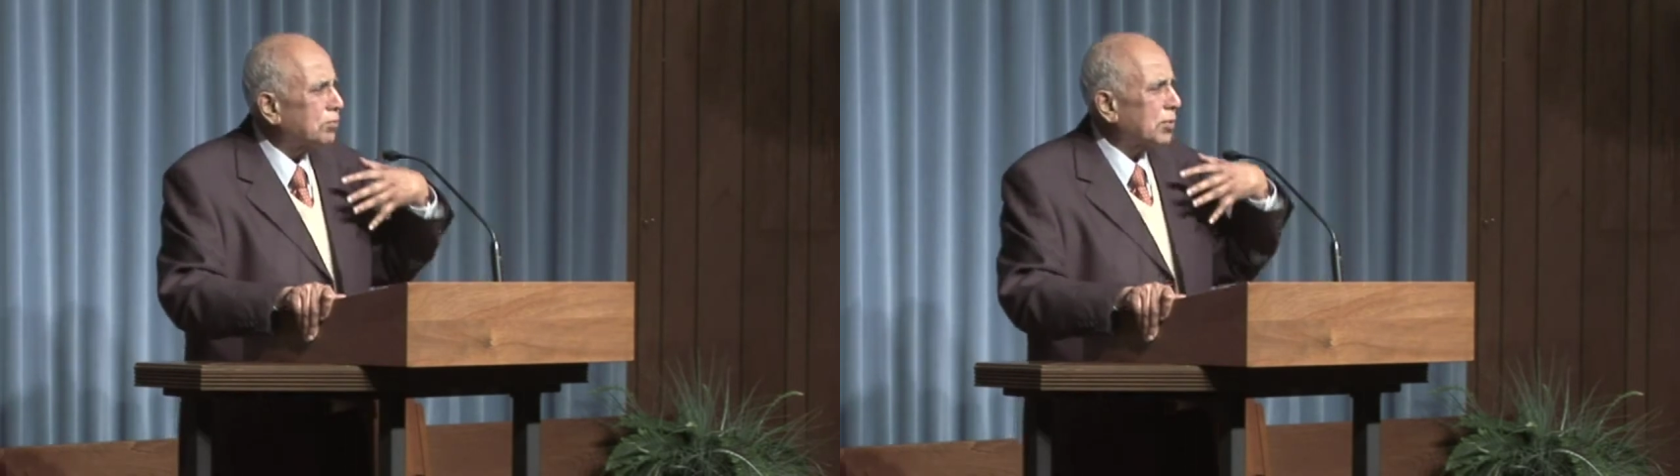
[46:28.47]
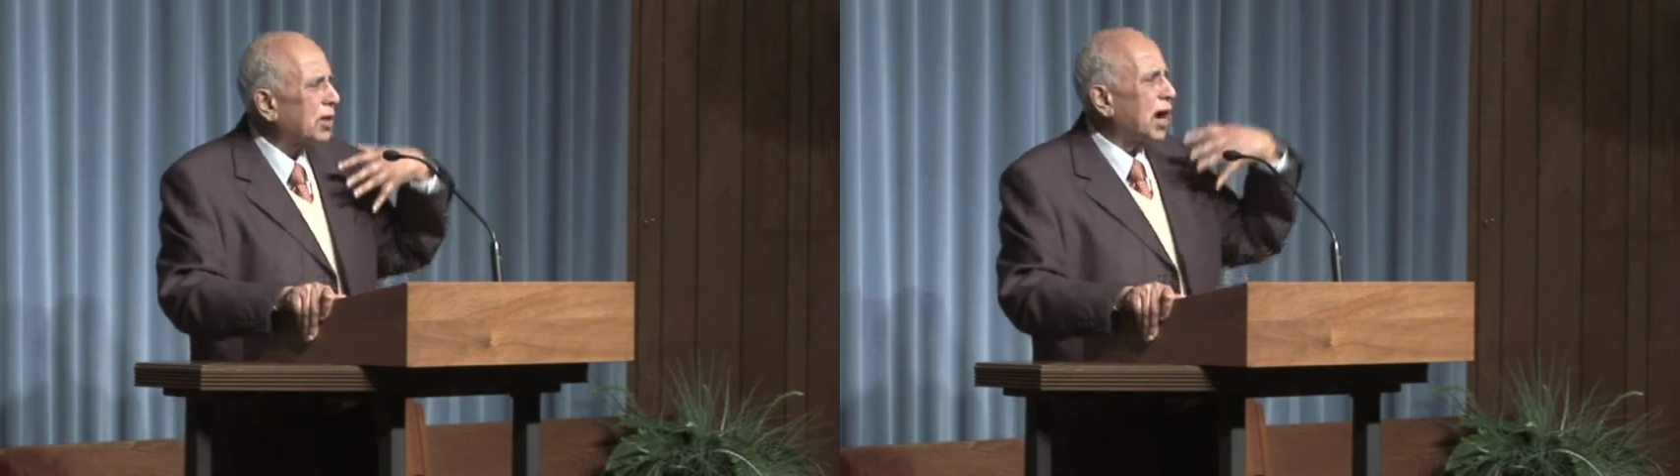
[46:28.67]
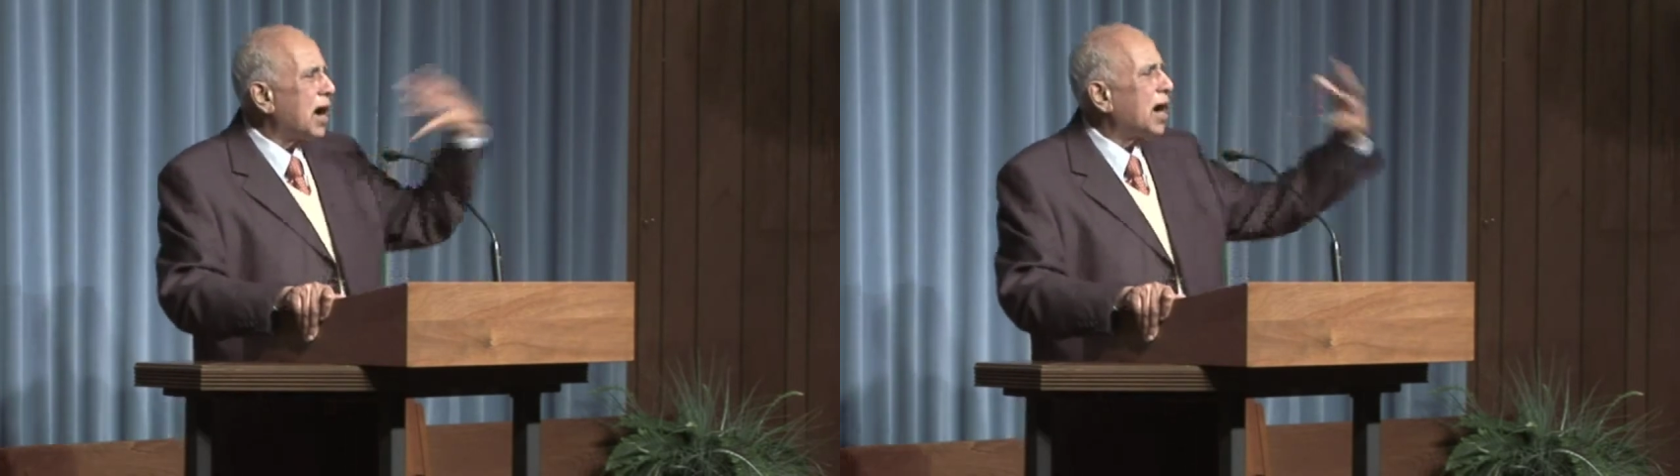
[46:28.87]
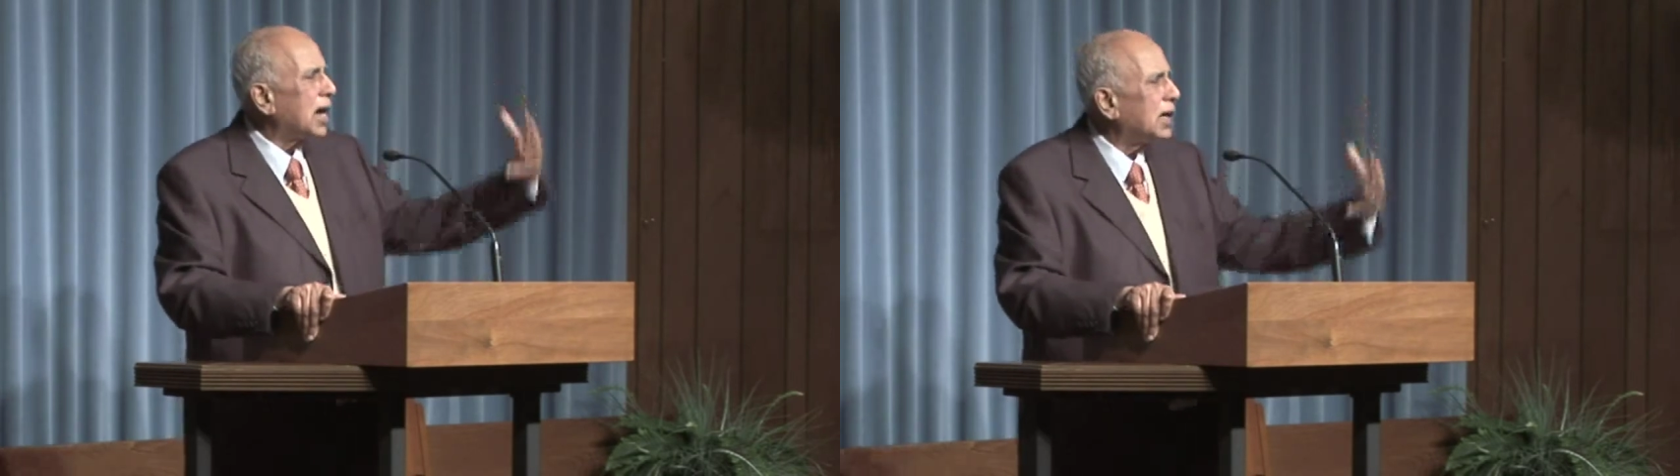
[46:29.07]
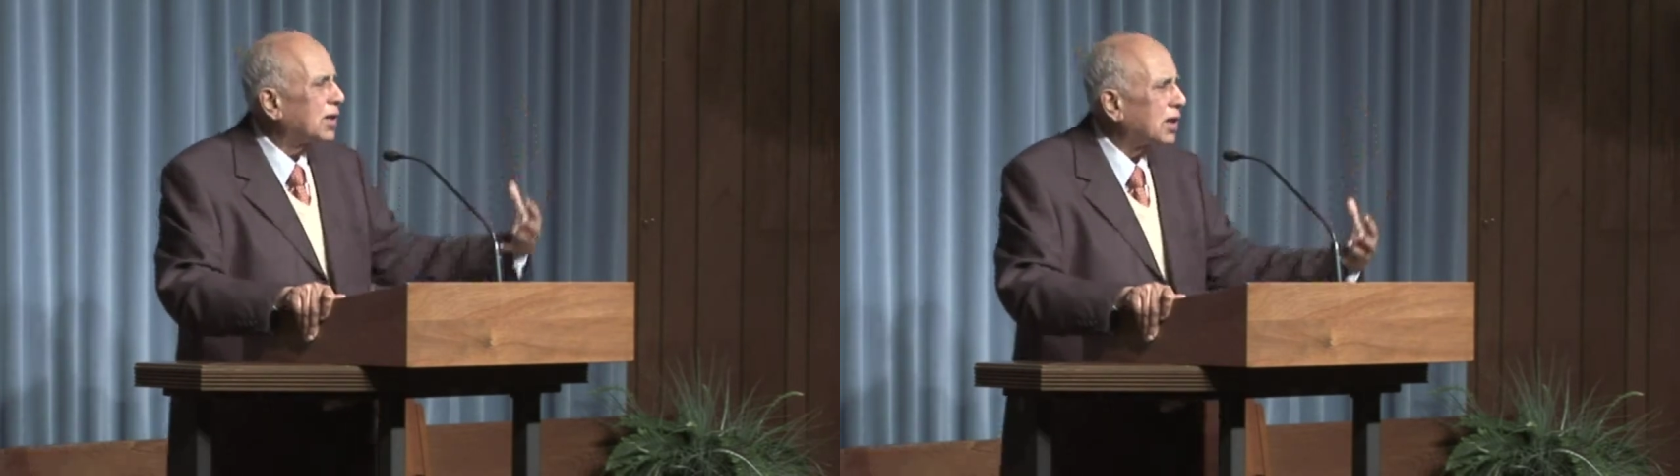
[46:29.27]

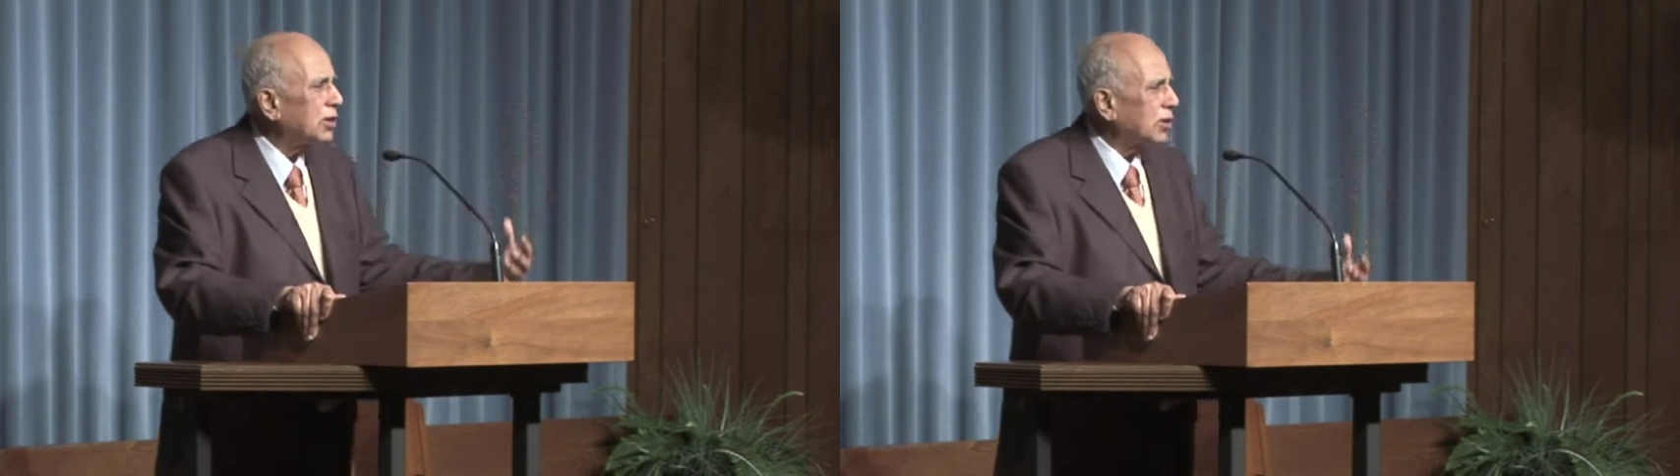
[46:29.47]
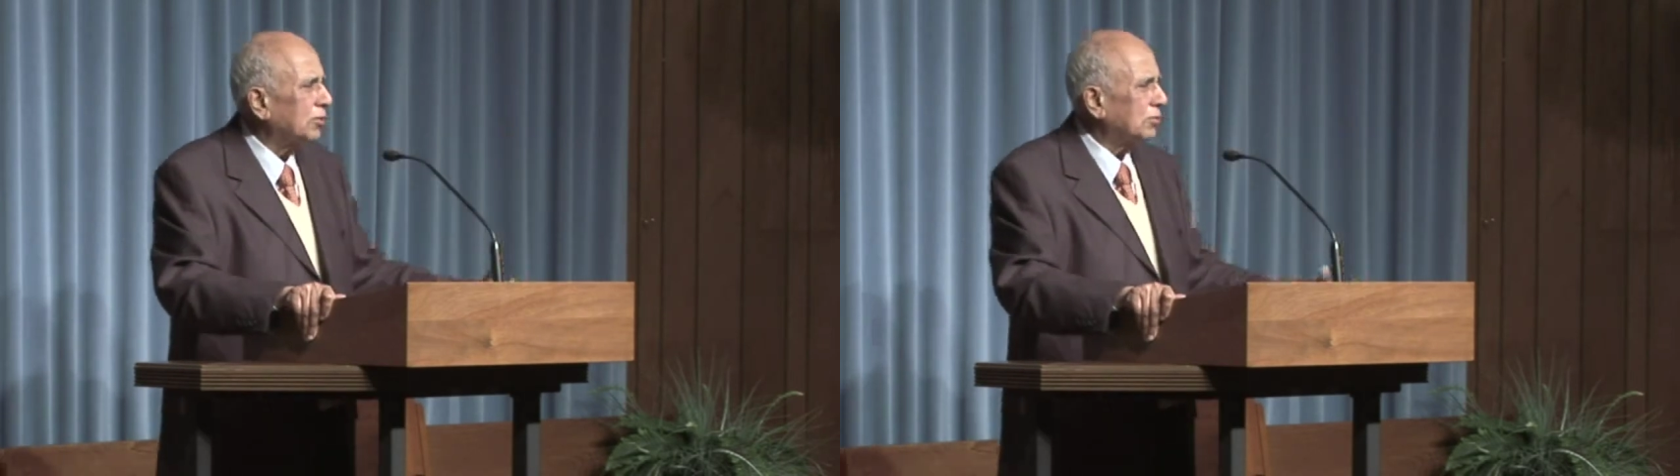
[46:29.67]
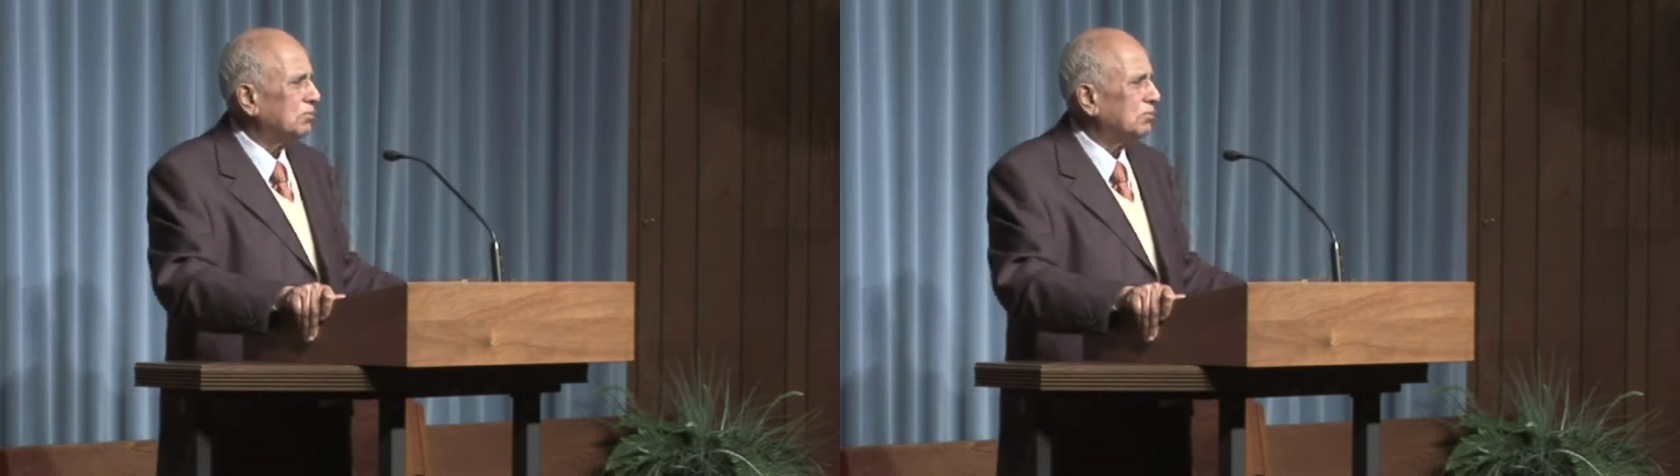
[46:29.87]
pride in you,